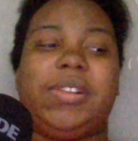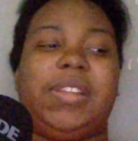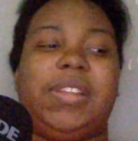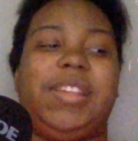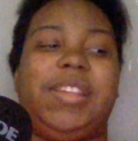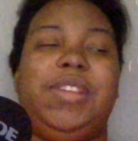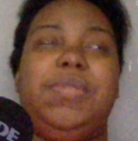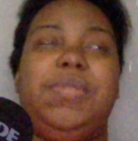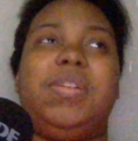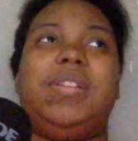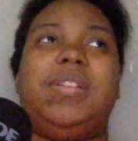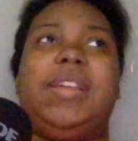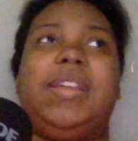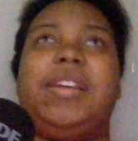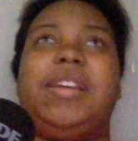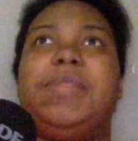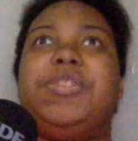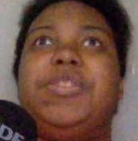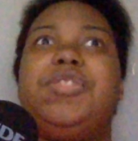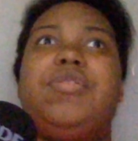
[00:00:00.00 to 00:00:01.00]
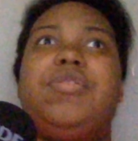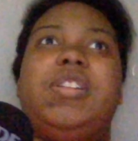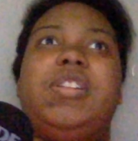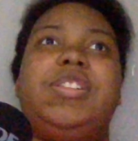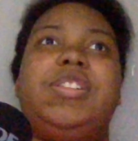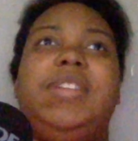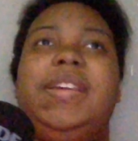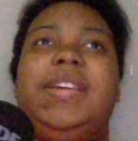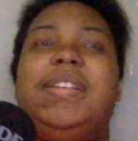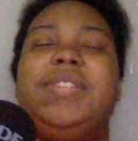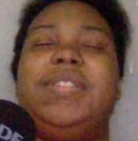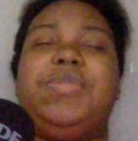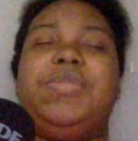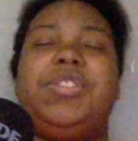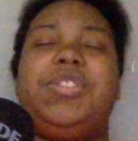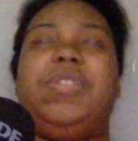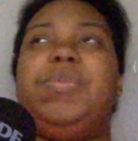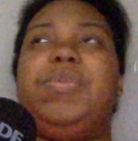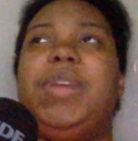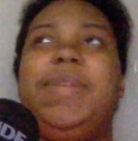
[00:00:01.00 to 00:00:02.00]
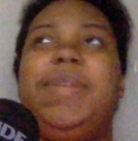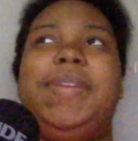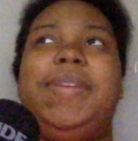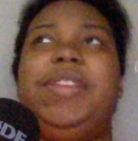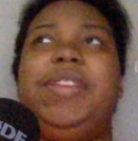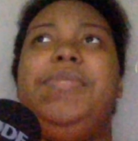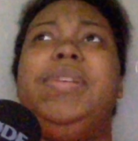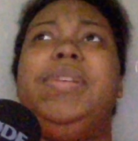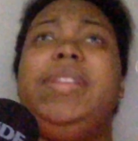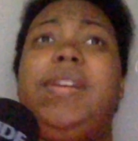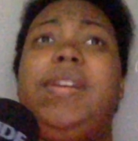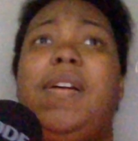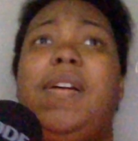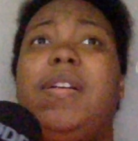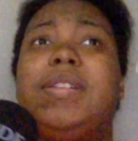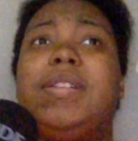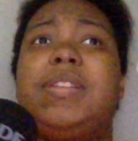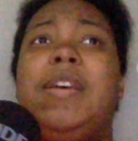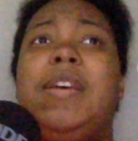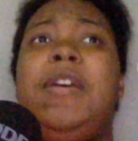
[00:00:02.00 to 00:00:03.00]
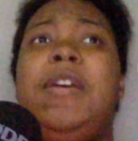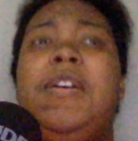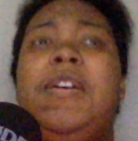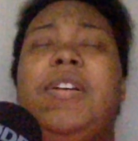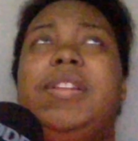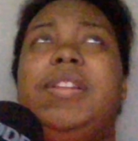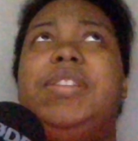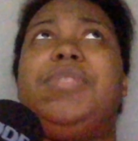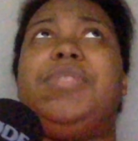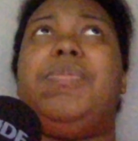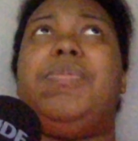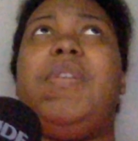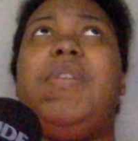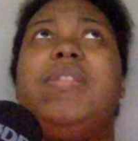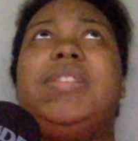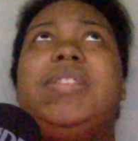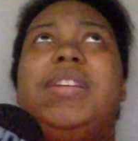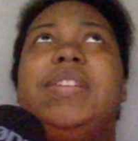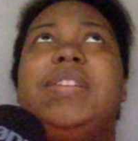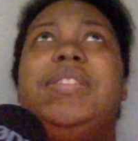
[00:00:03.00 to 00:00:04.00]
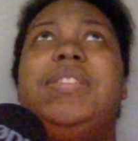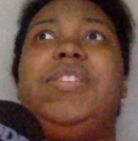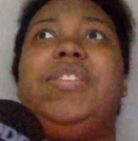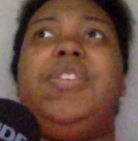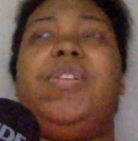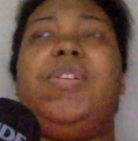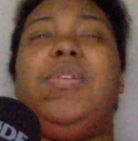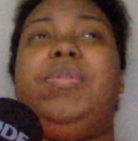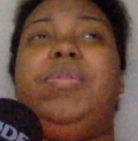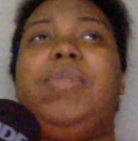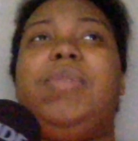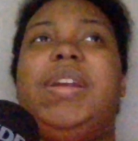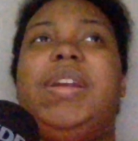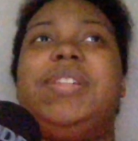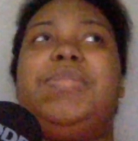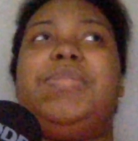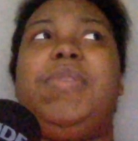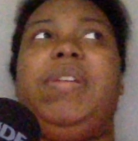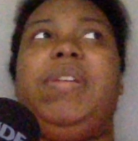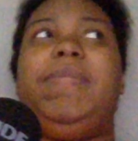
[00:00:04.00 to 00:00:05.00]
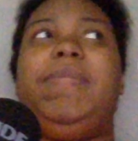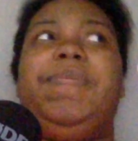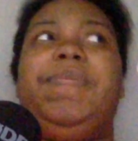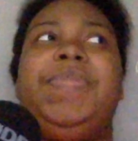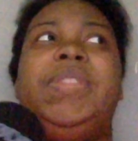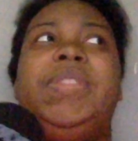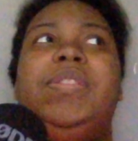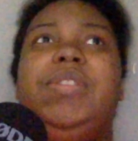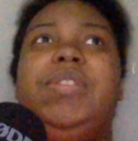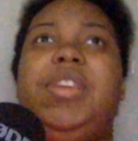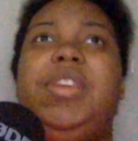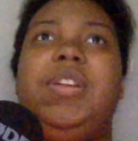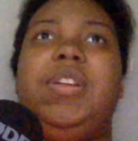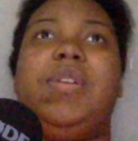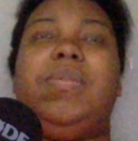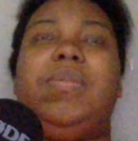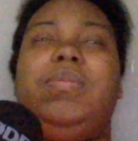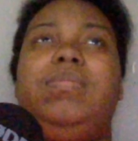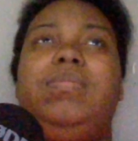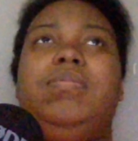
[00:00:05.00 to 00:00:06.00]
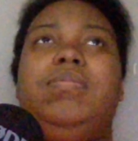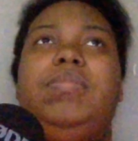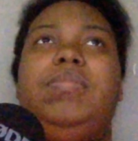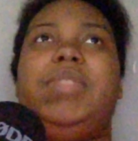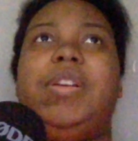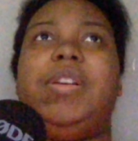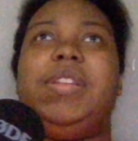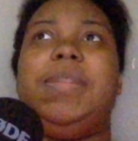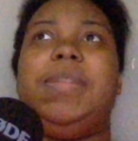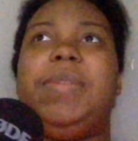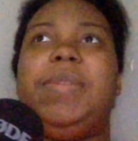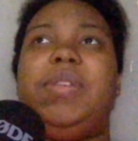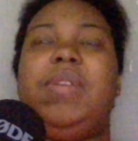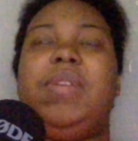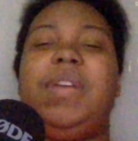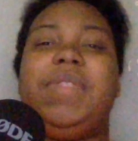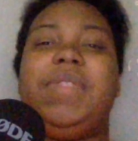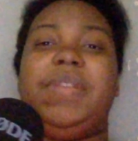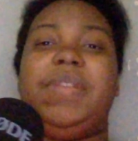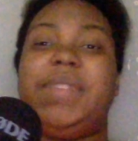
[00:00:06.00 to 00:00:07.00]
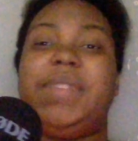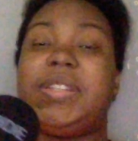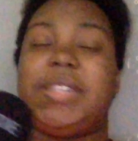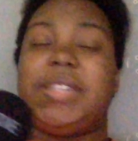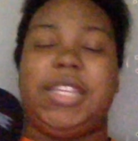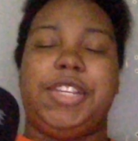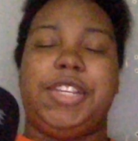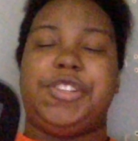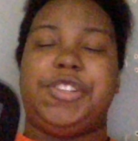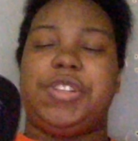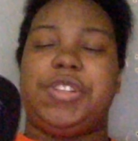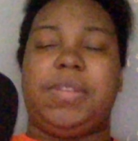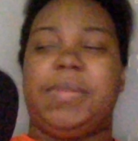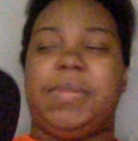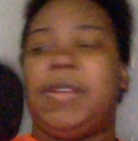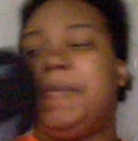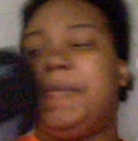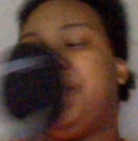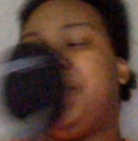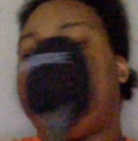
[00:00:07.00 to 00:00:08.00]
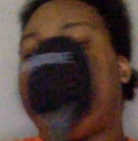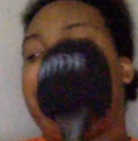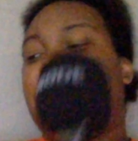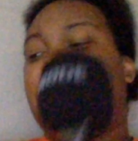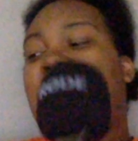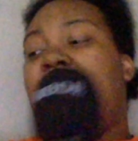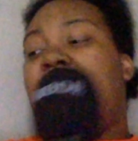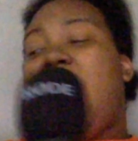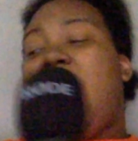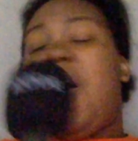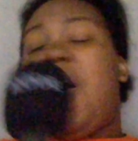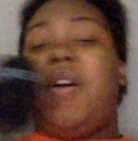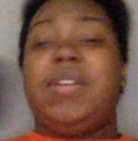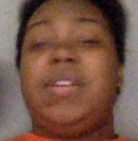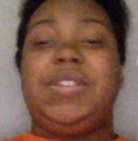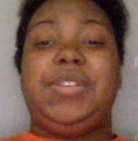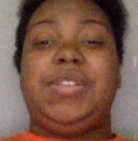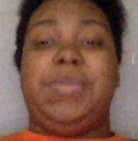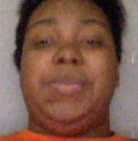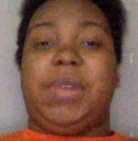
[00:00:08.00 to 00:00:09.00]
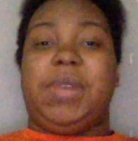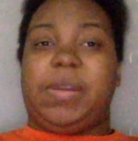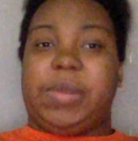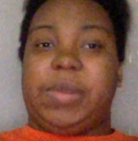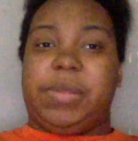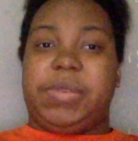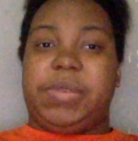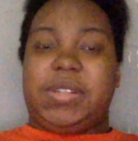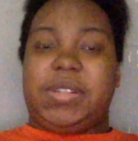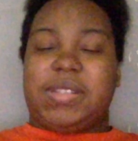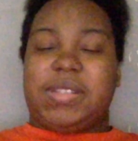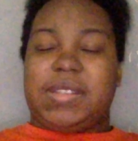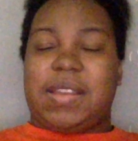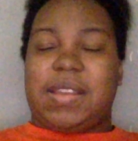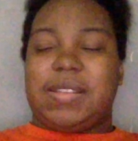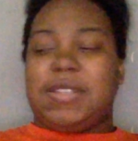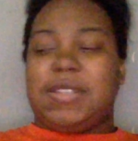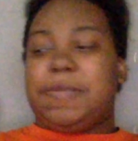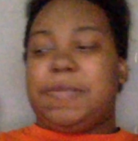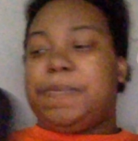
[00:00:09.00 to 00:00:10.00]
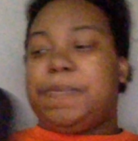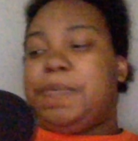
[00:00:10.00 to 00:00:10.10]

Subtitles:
Like, you are like obstructing in a certain way when you really aren't, or that it's wrong to consider your own rights when, they're in the middle of an investigation. But on to what I really want to discuss.